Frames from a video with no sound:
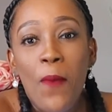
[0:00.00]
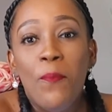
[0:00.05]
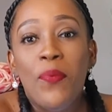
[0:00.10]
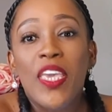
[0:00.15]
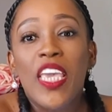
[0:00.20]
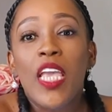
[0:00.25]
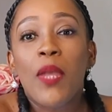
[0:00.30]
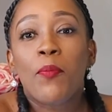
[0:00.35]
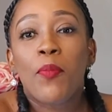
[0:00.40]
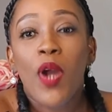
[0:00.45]

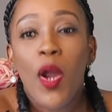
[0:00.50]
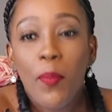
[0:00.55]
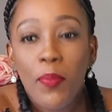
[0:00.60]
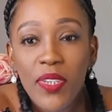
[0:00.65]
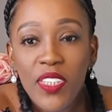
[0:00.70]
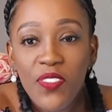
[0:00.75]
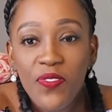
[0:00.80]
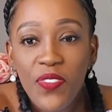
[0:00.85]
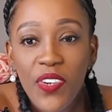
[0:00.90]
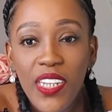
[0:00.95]
Being
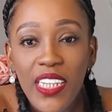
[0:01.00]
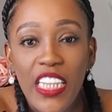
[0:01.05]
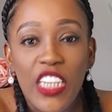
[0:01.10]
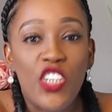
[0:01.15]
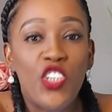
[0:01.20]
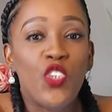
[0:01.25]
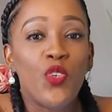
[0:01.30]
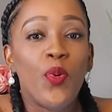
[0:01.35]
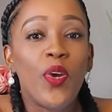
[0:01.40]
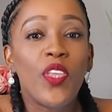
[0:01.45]
purposeful
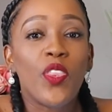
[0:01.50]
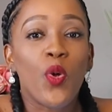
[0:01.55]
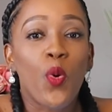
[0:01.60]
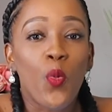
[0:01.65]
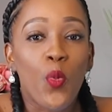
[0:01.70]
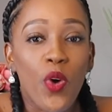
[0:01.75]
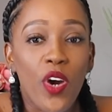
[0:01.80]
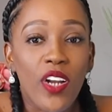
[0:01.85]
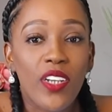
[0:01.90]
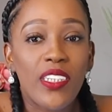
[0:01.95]
in doing the
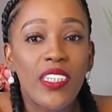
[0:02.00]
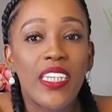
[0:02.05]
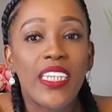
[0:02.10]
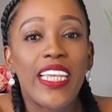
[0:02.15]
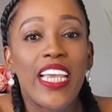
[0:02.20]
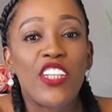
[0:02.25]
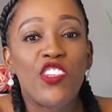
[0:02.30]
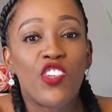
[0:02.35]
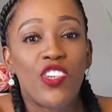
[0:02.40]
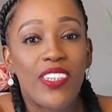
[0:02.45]
work to
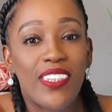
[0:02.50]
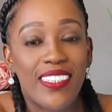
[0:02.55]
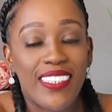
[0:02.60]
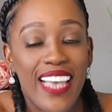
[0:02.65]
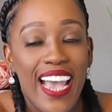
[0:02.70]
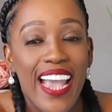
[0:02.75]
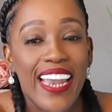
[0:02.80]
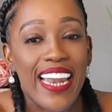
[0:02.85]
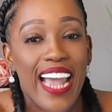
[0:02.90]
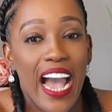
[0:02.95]
get your
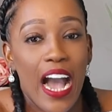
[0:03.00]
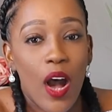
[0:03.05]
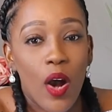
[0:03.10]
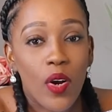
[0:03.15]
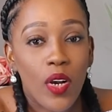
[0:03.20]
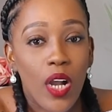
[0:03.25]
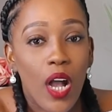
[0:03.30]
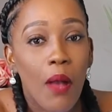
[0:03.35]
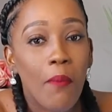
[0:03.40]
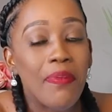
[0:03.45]
desired
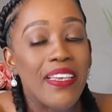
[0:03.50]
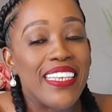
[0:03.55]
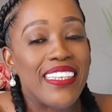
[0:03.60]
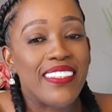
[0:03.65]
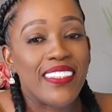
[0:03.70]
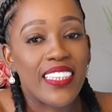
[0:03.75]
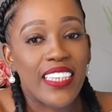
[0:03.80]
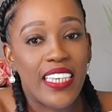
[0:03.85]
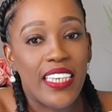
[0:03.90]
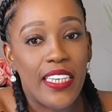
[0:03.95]
outcome
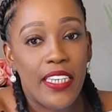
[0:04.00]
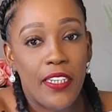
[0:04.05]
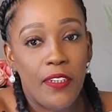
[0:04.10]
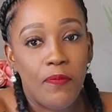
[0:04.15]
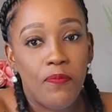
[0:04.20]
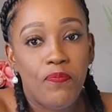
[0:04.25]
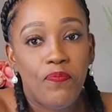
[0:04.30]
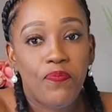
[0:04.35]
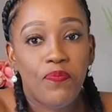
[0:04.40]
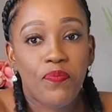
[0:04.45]
is key.